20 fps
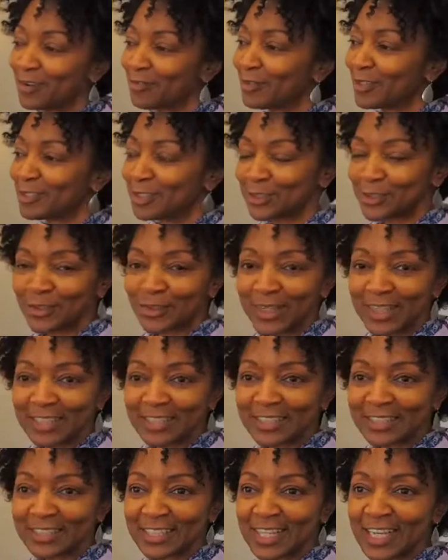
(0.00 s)

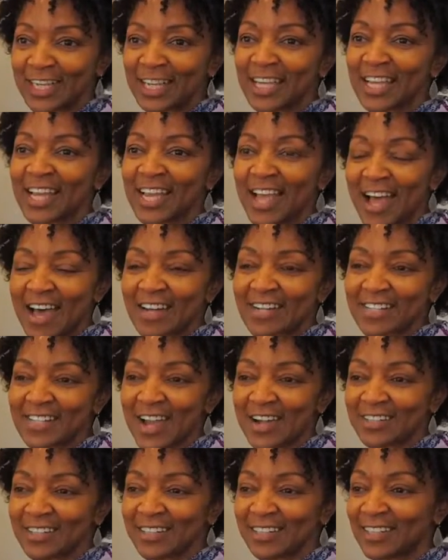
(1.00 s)
rejoice. God is
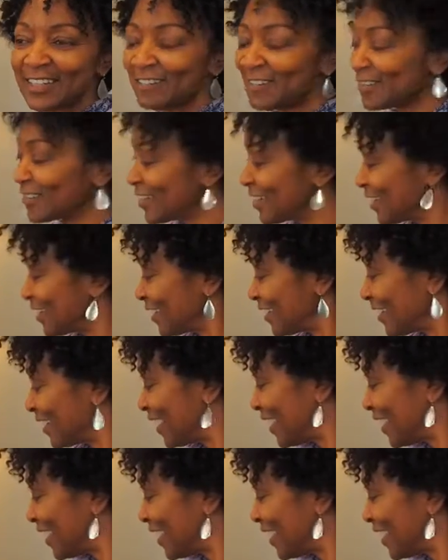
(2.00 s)
our deliverer.